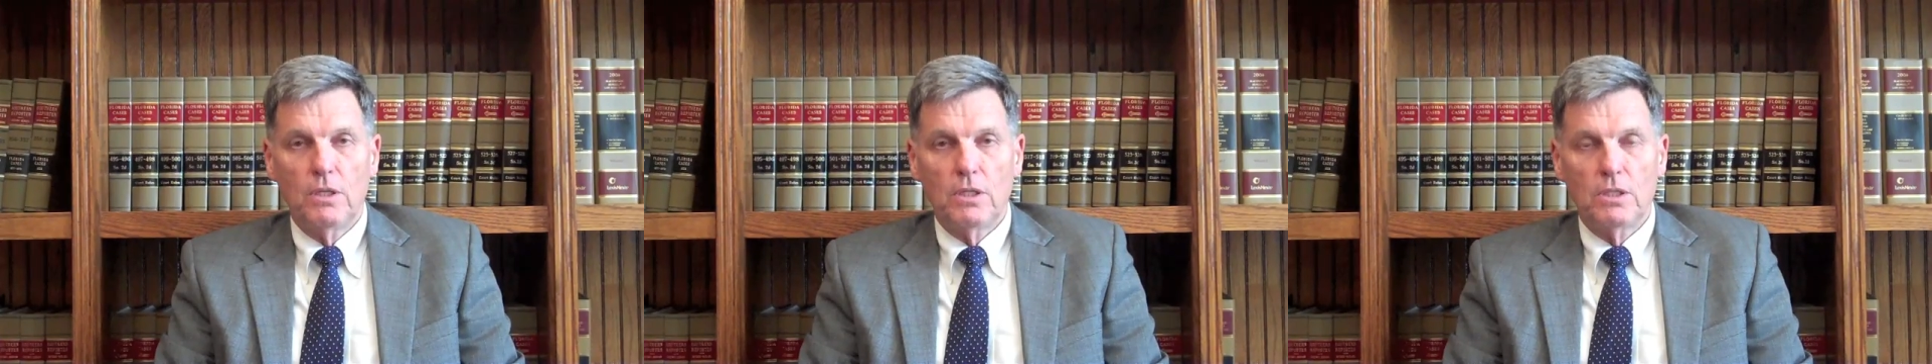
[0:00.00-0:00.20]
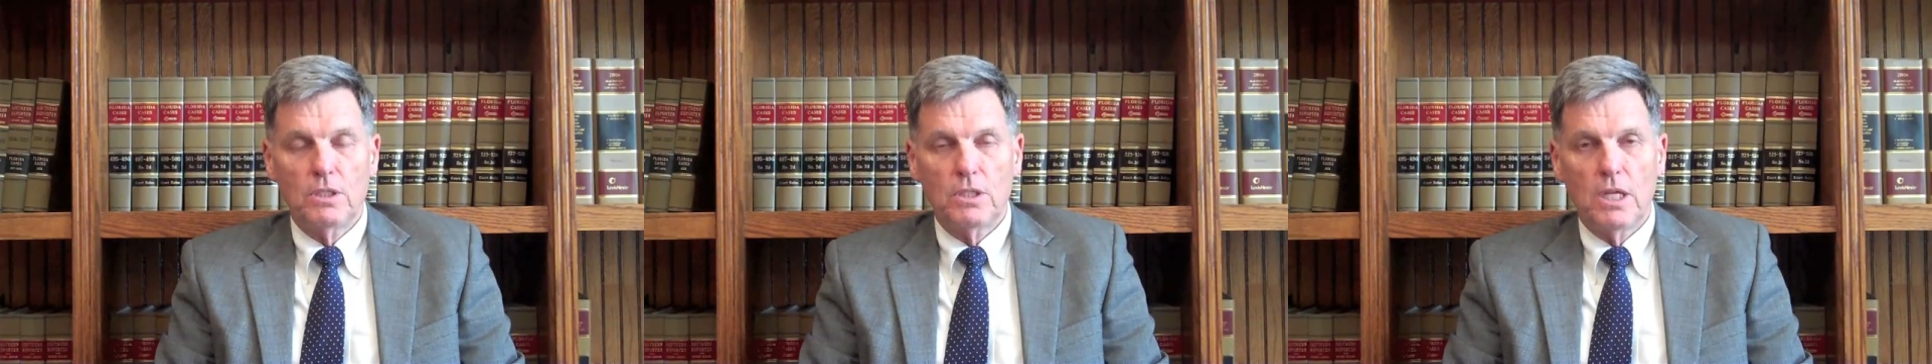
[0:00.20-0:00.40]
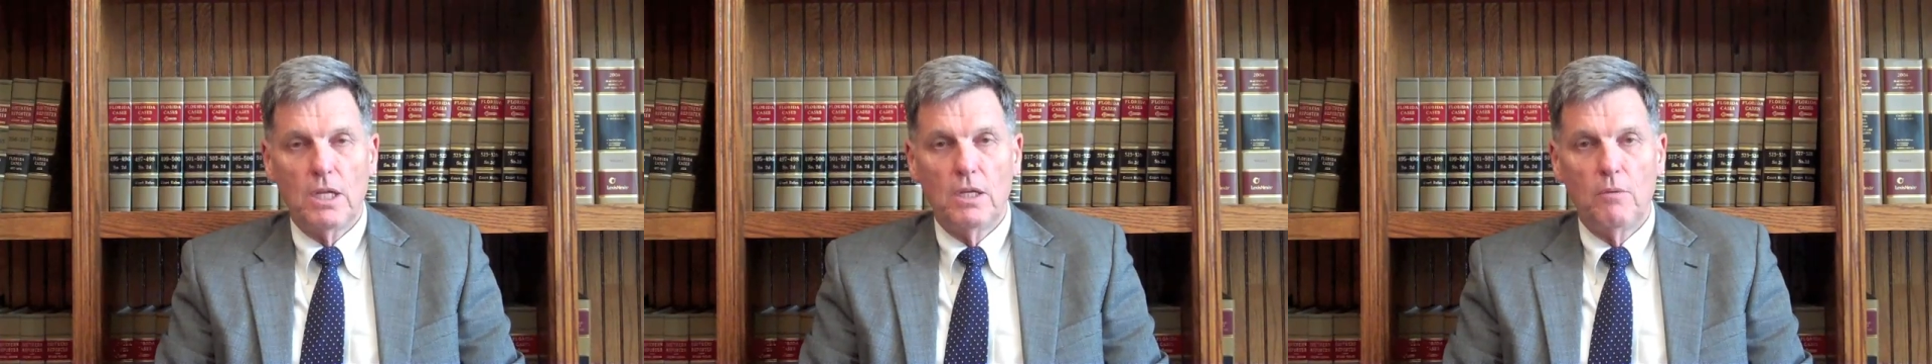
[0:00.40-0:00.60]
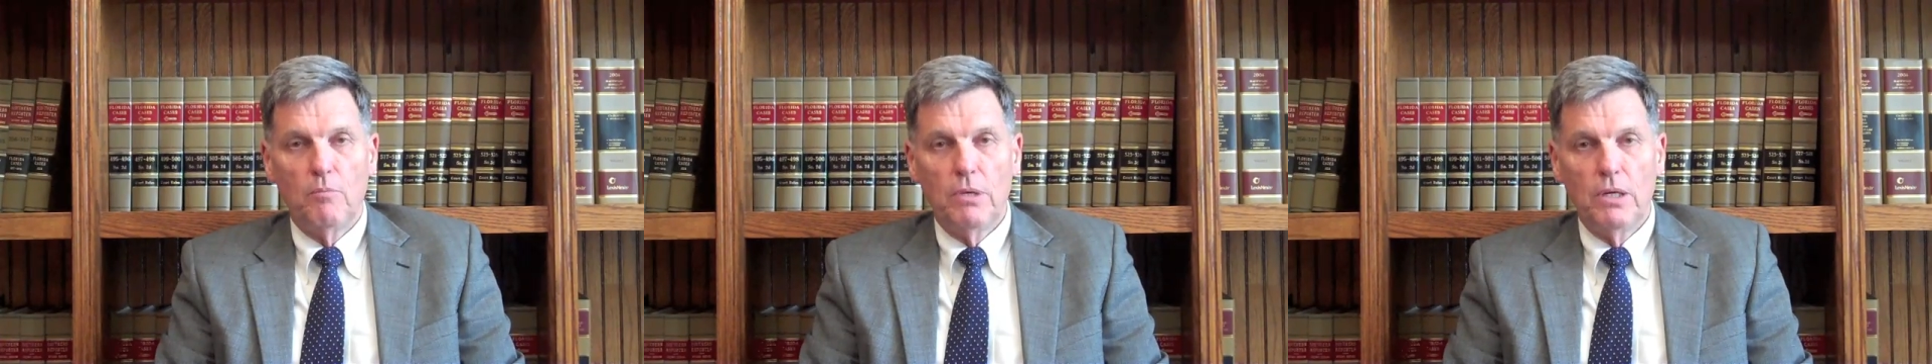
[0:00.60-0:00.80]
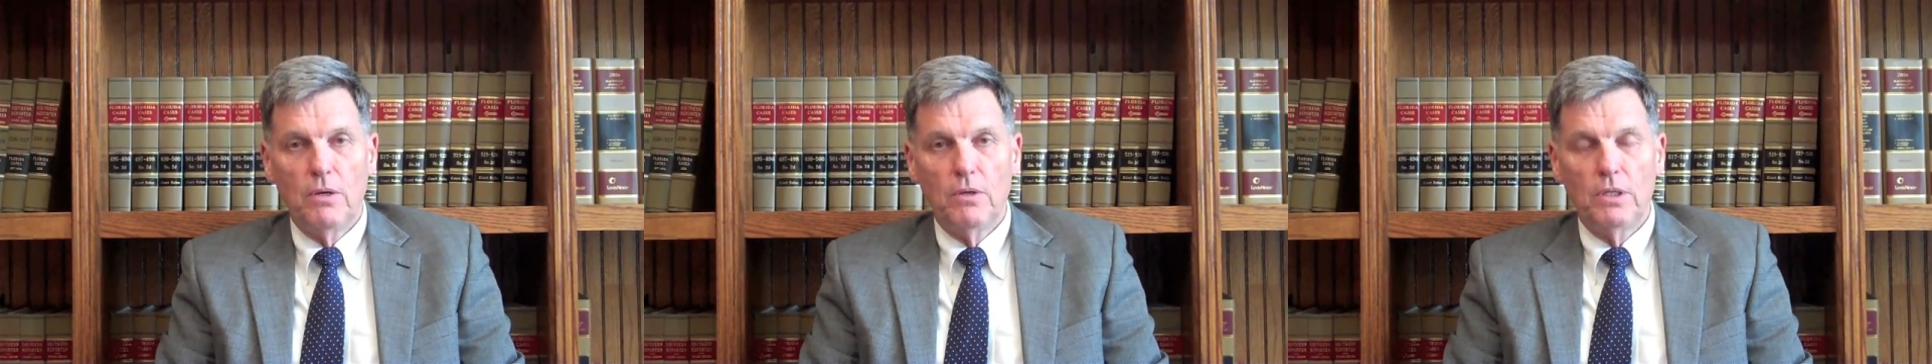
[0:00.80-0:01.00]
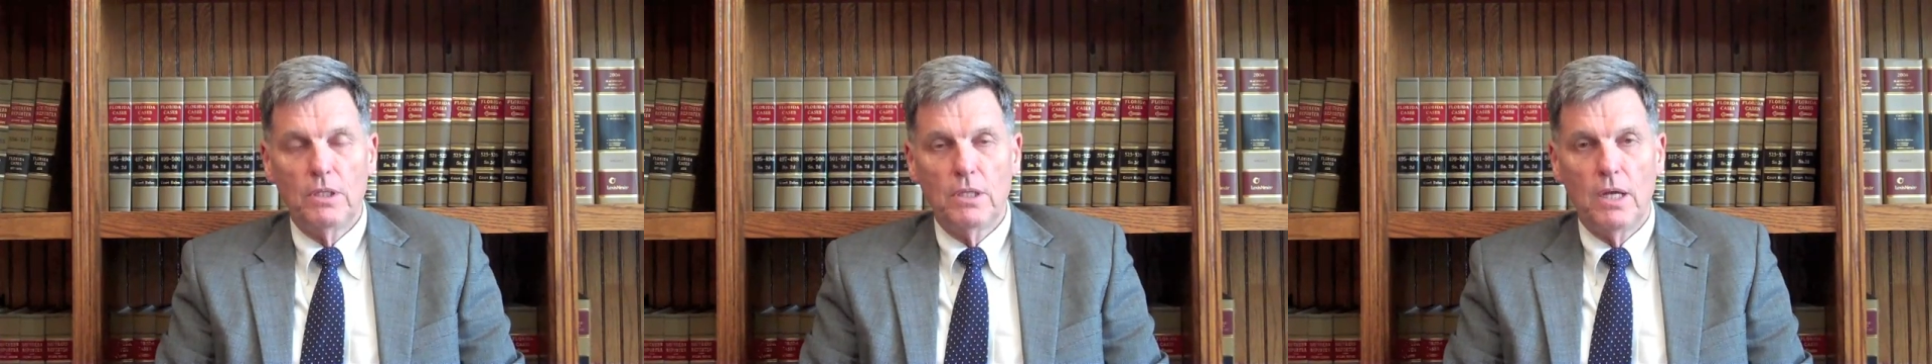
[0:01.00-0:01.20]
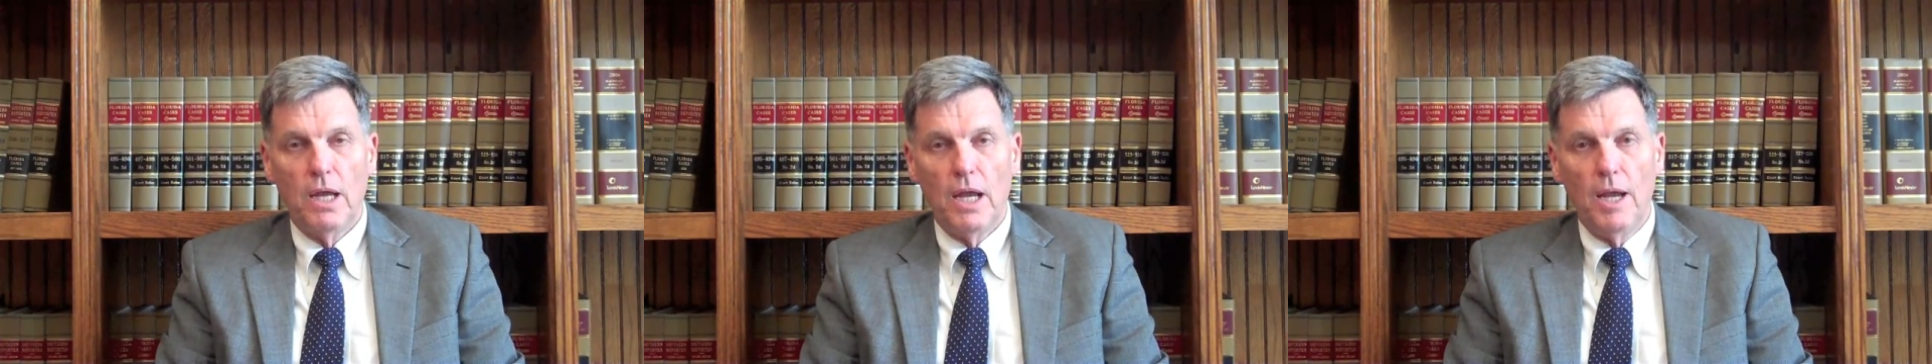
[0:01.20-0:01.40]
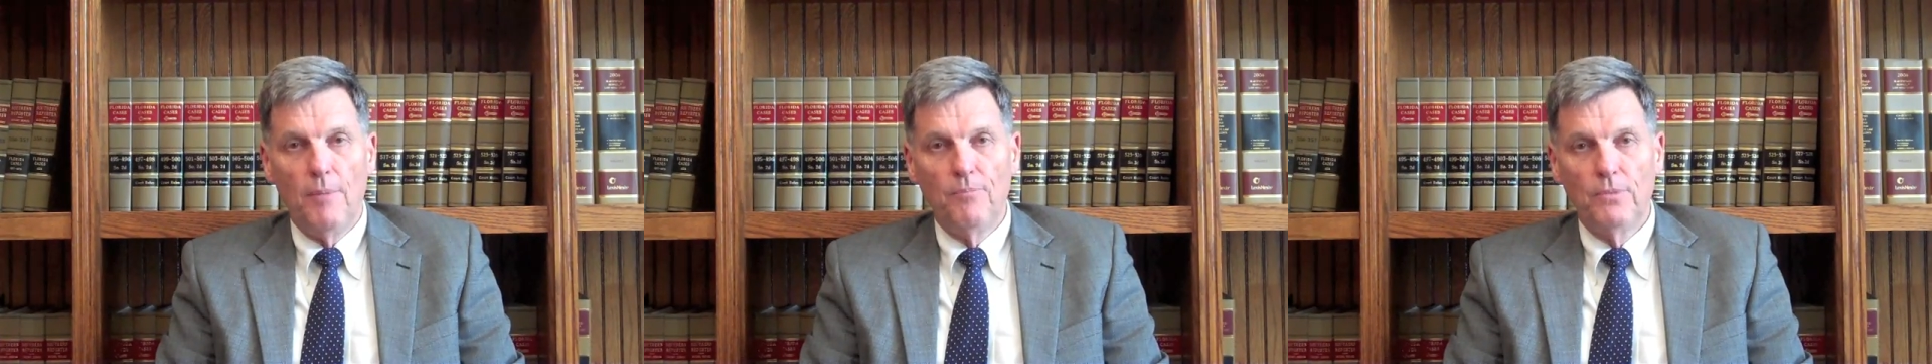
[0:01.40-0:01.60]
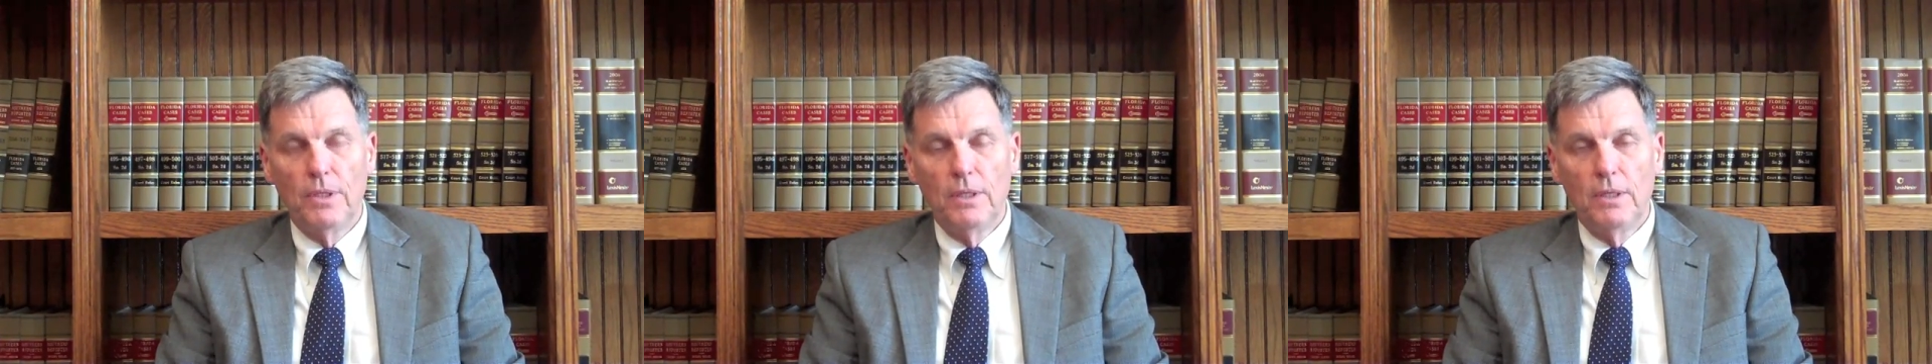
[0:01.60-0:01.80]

extended period of time.